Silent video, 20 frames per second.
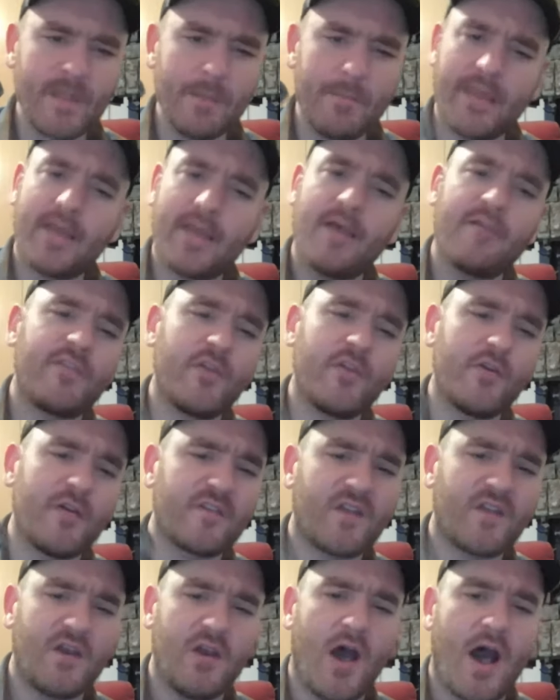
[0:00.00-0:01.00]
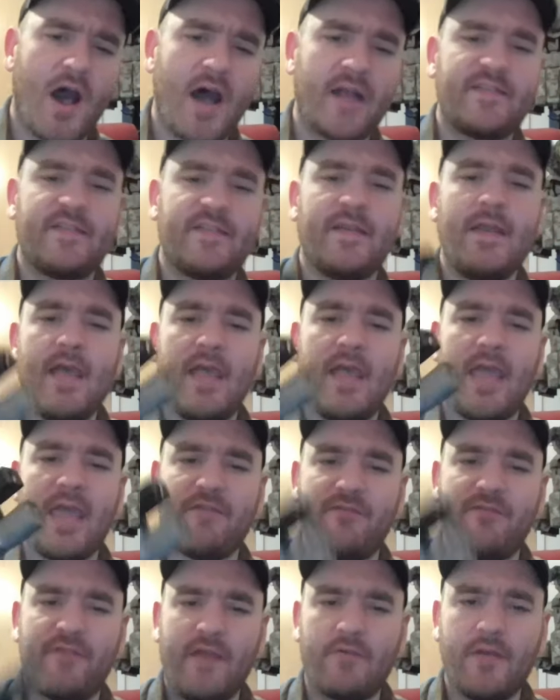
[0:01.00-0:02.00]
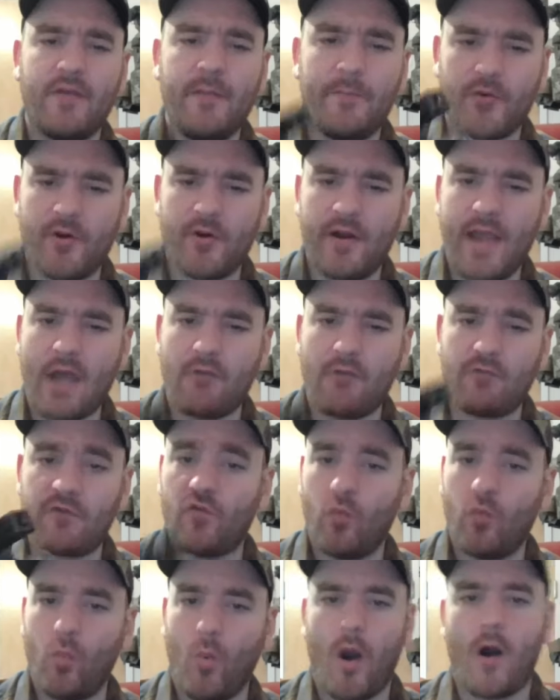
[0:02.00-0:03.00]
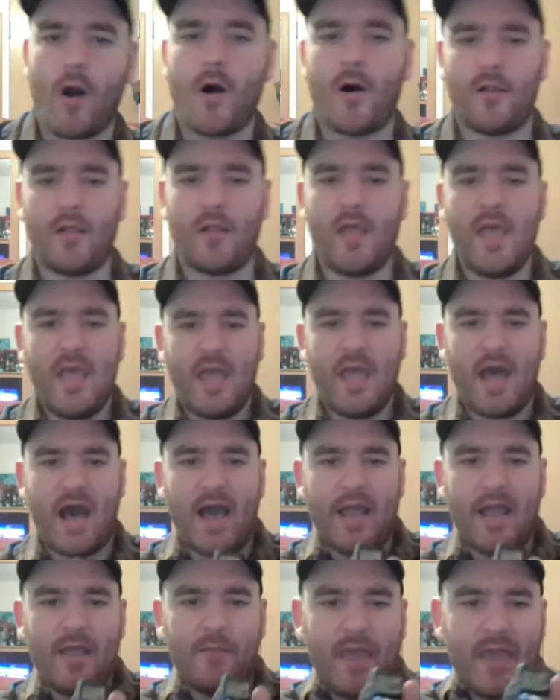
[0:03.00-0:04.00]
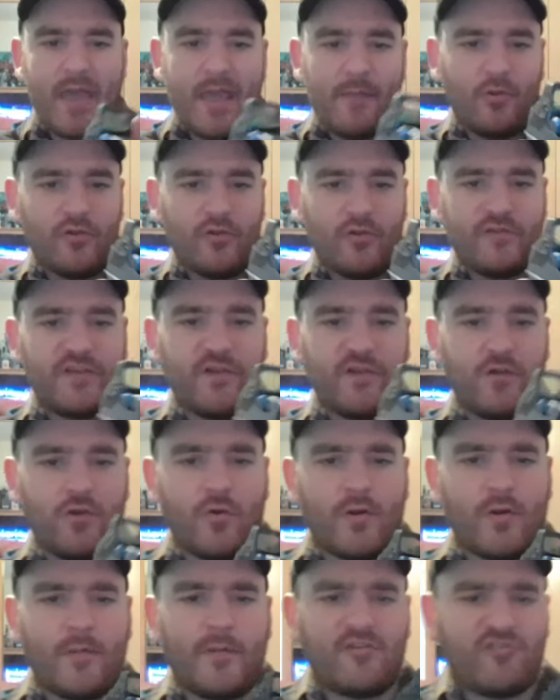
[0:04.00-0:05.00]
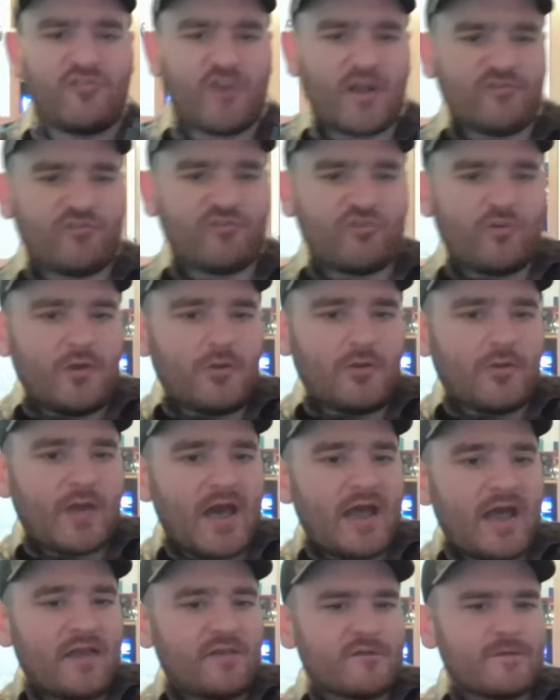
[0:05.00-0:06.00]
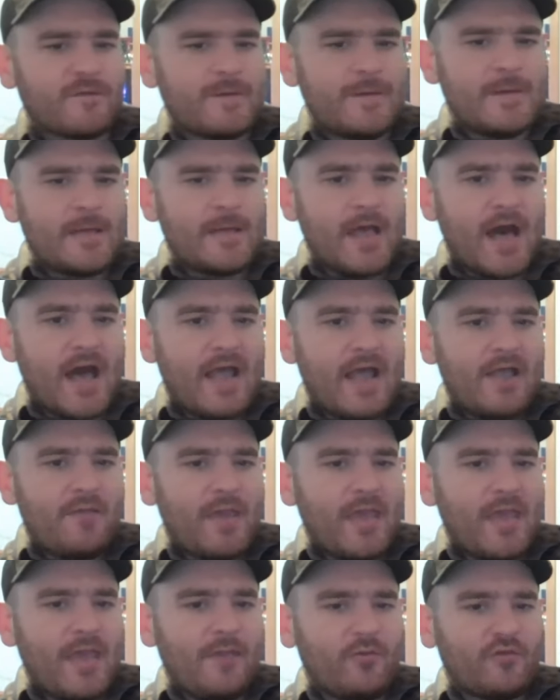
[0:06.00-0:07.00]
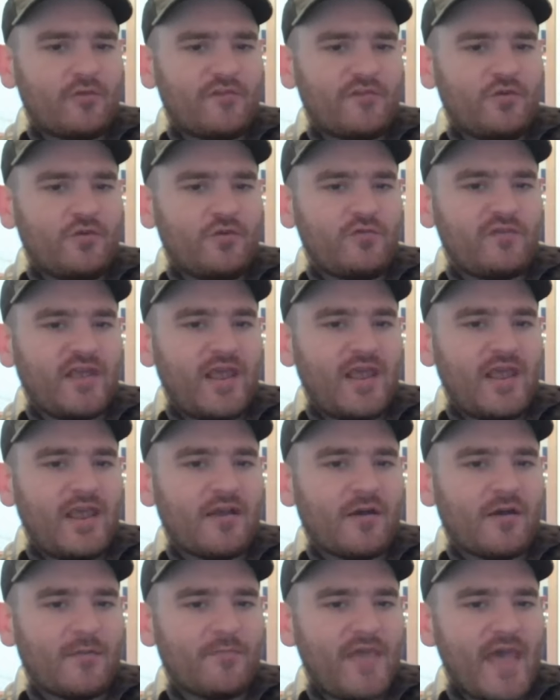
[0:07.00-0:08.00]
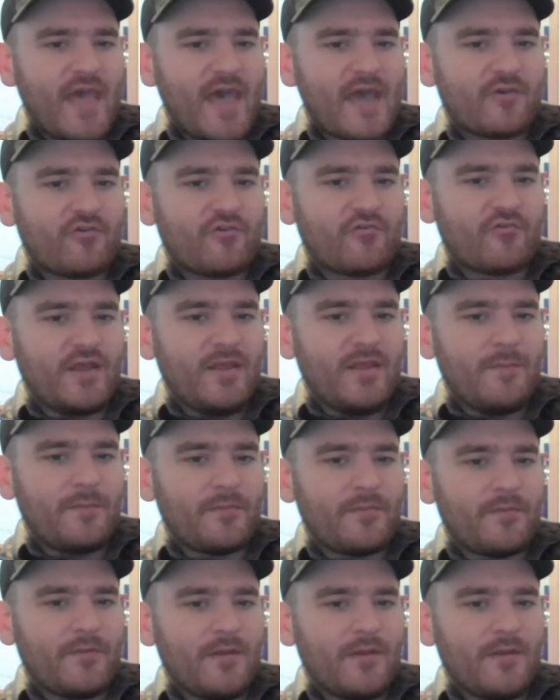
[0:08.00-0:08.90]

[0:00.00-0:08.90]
because there is not a very pronounced wall, I am able to, I'm going to try and show you guys, I am able to take up that creep,